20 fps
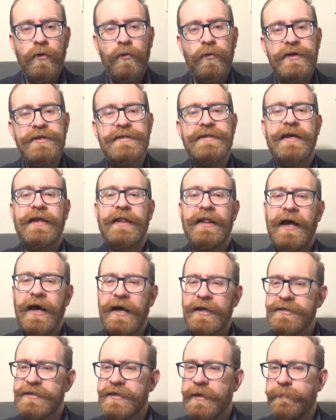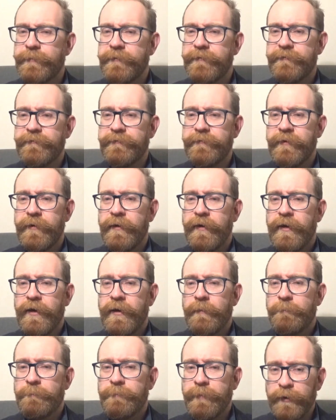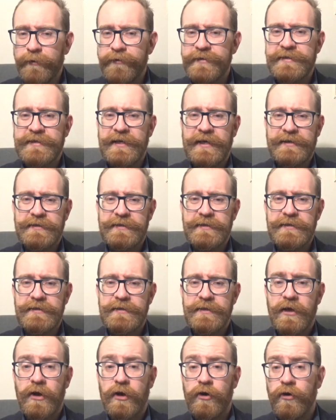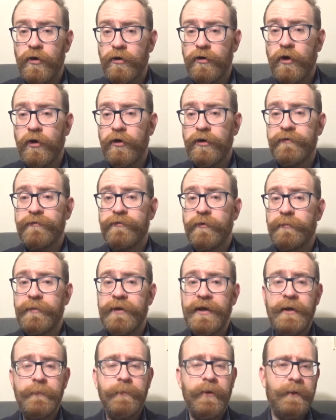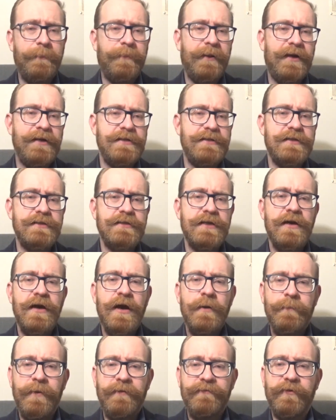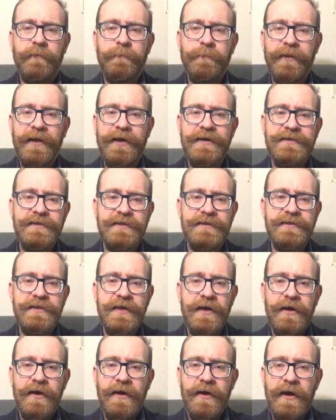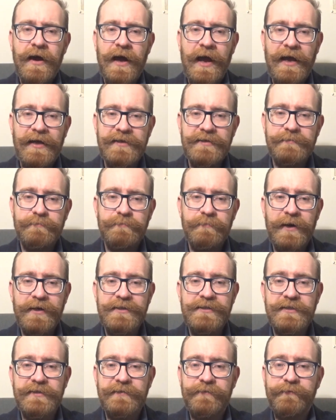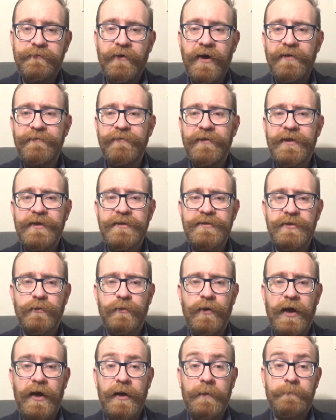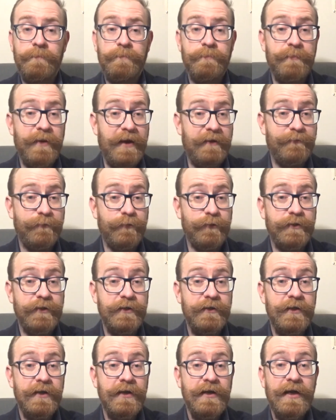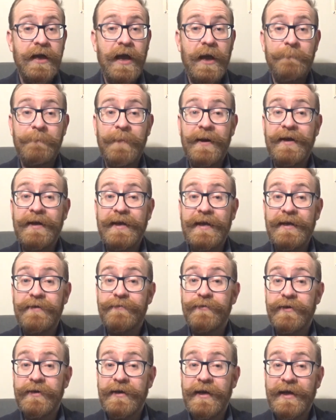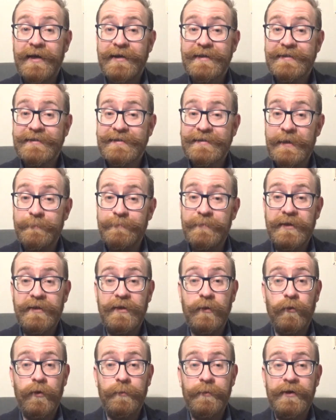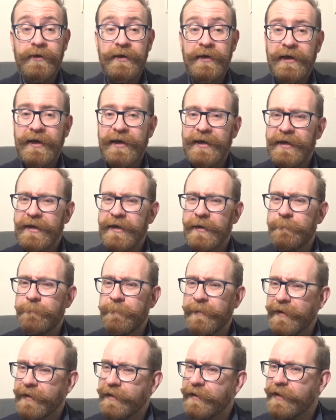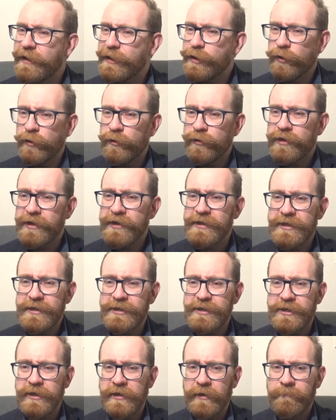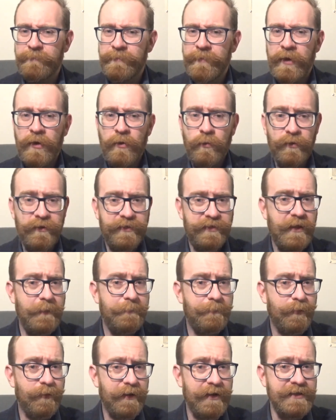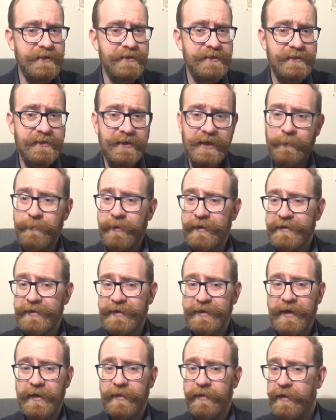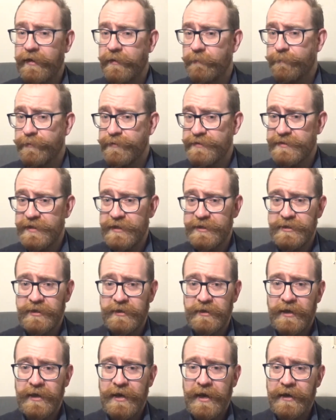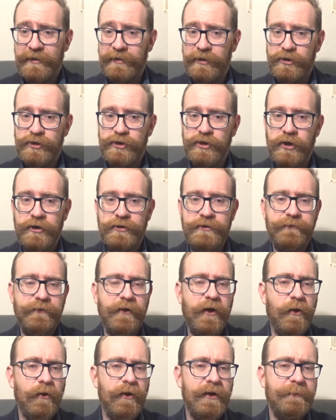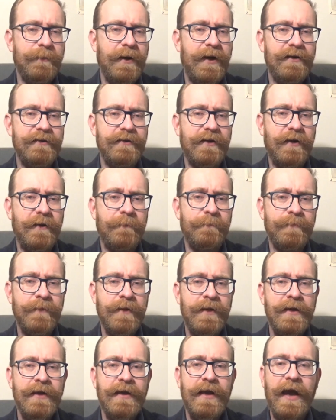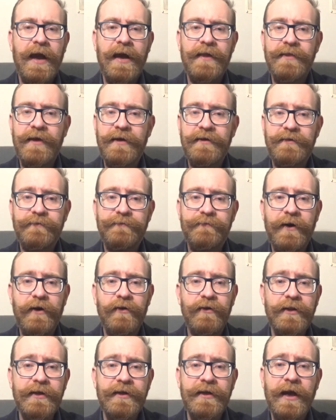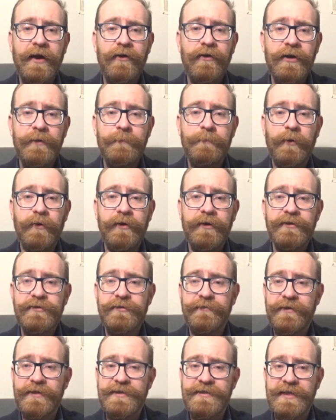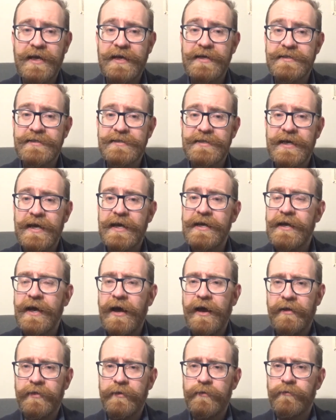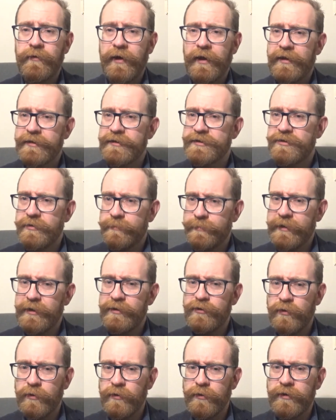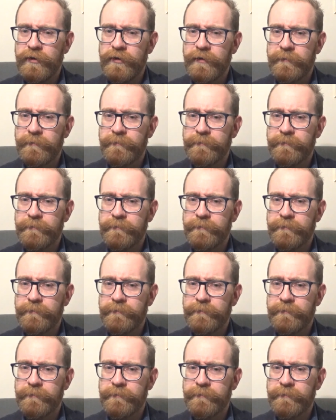"We see a large number of both sexes, not only from nearby places, but from places as much as 5 leagues away, barefooted, and many even excepting the women, in a completely nude condition, with their priests coming together in procession at the Church of the Holy Martyr, and they devoutly carried bodies of the saints and other relics to be adored."